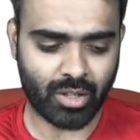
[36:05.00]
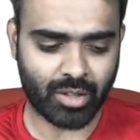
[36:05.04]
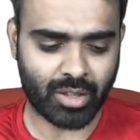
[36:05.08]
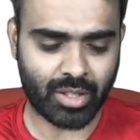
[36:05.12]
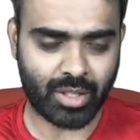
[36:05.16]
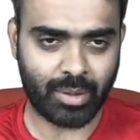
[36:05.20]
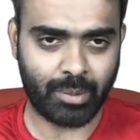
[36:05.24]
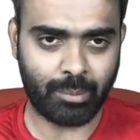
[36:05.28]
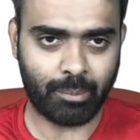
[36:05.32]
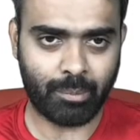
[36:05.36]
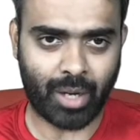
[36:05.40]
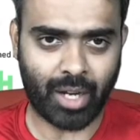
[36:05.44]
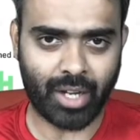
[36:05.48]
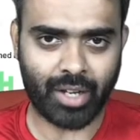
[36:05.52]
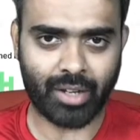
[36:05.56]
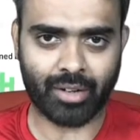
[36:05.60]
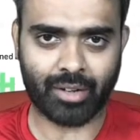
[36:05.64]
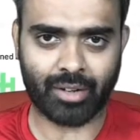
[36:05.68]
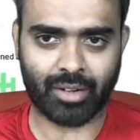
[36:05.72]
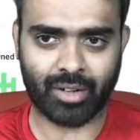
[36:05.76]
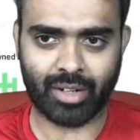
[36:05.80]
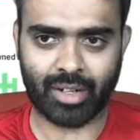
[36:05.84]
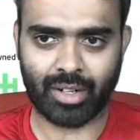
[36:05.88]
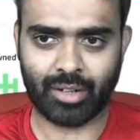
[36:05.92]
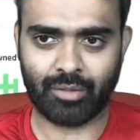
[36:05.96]
the buyer,
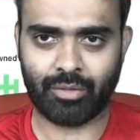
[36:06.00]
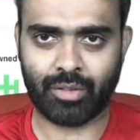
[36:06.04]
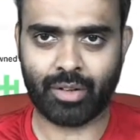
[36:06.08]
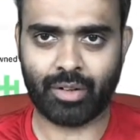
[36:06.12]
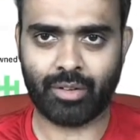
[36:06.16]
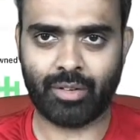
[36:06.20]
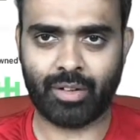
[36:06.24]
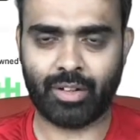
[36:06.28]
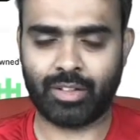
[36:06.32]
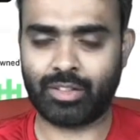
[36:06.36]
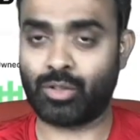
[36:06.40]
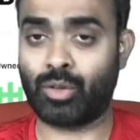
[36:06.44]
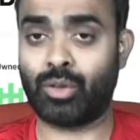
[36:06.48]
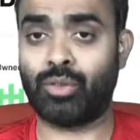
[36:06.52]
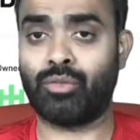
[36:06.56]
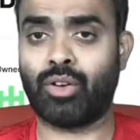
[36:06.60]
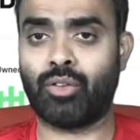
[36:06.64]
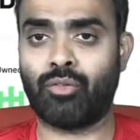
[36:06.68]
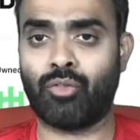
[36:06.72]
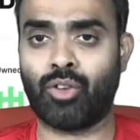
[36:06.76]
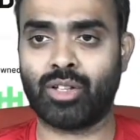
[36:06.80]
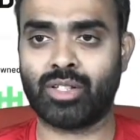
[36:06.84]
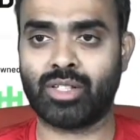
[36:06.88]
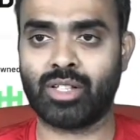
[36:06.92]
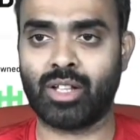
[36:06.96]
right? If I
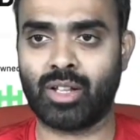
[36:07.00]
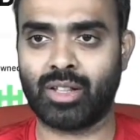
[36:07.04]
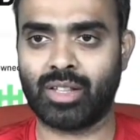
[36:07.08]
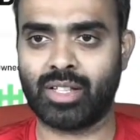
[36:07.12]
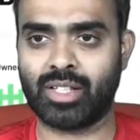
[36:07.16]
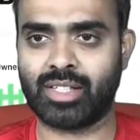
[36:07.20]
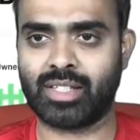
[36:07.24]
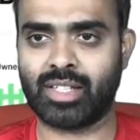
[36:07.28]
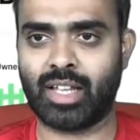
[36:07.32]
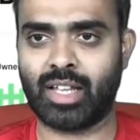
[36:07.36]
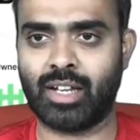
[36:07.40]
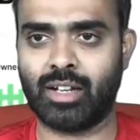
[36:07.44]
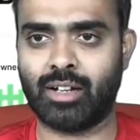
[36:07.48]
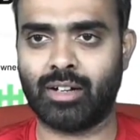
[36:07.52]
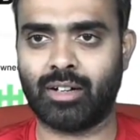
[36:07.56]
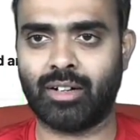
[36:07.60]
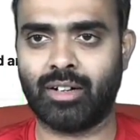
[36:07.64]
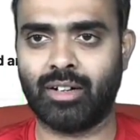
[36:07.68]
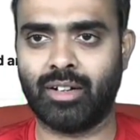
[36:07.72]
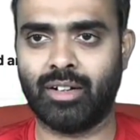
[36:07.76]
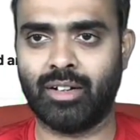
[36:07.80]
was not the seller,